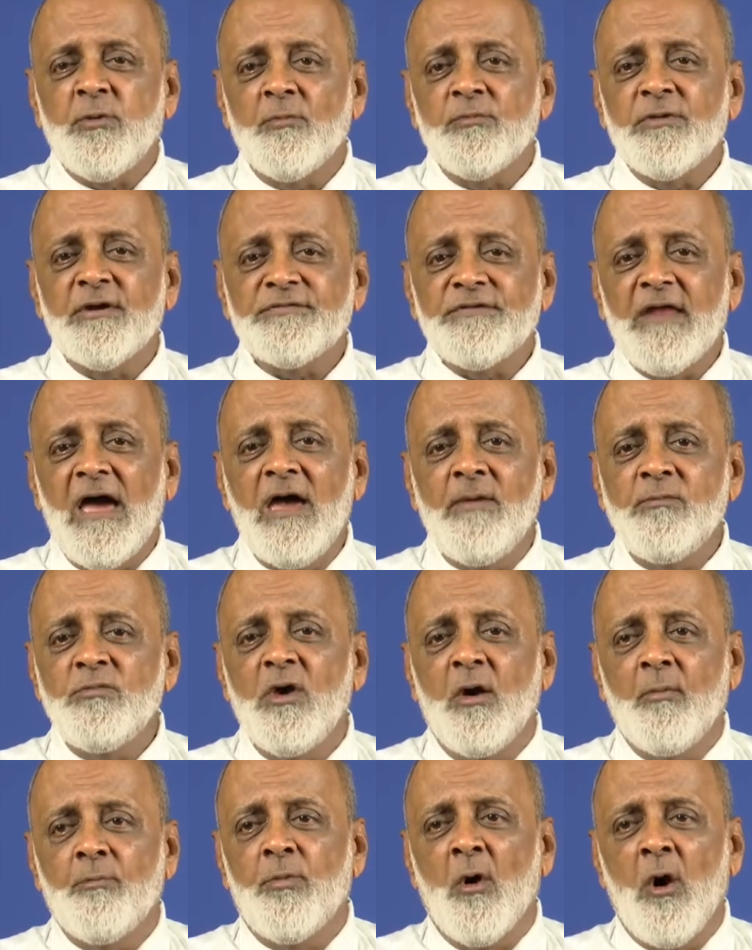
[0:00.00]
from the time
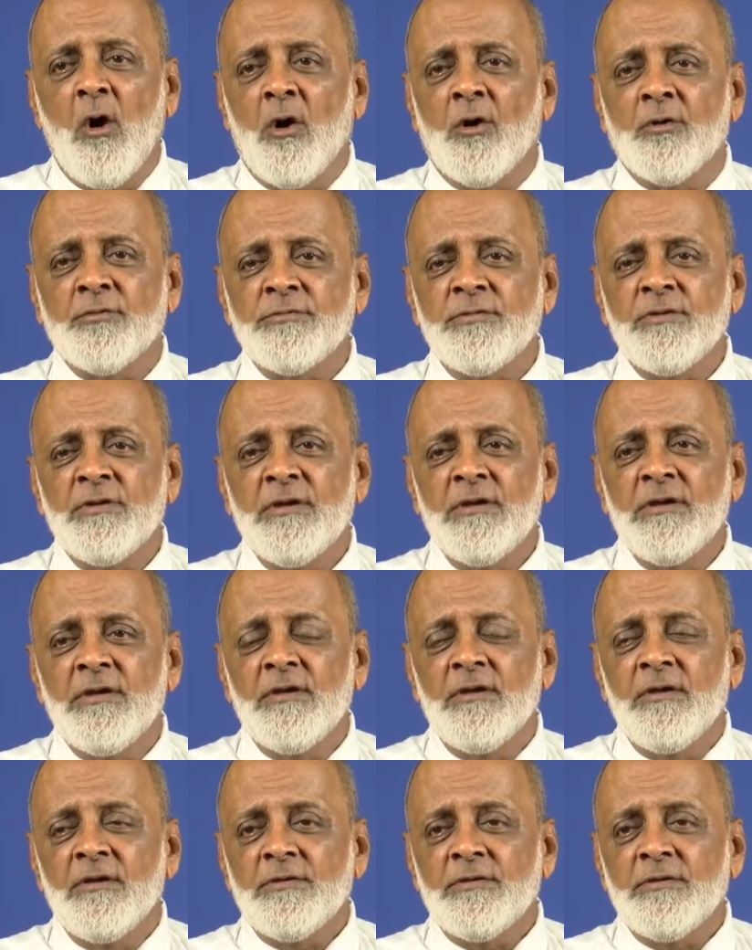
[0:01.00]
you are born